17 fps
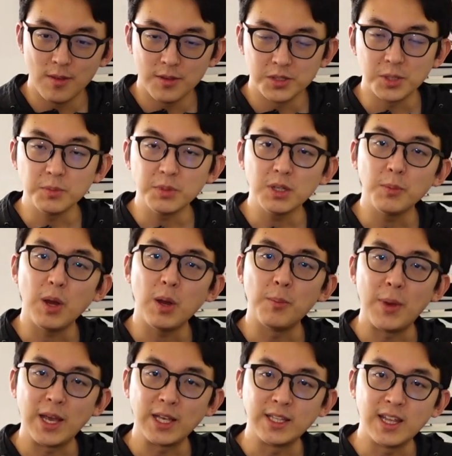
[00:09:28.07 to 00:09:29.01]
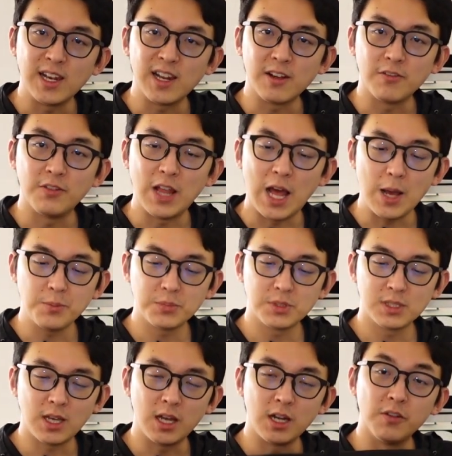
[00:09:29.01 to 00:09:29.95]
Something about magnetic
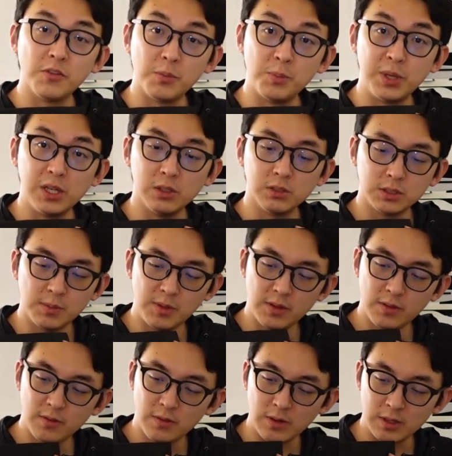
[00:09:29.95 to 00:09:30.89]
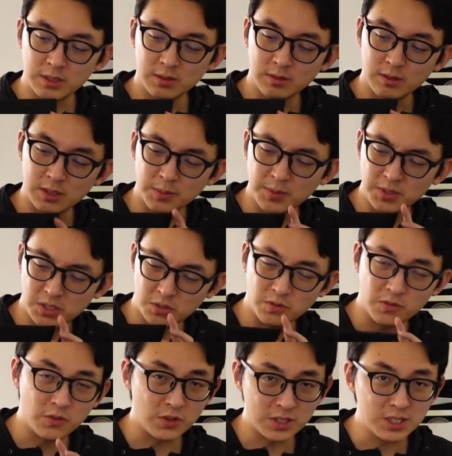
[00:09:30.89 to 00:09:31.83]
flaps kind of appealed to me, especially
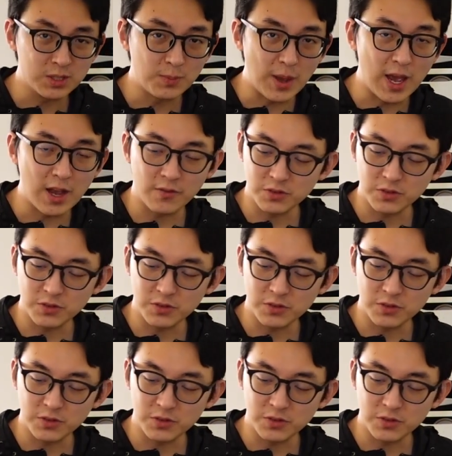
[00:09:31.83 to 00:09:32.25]
for this bag.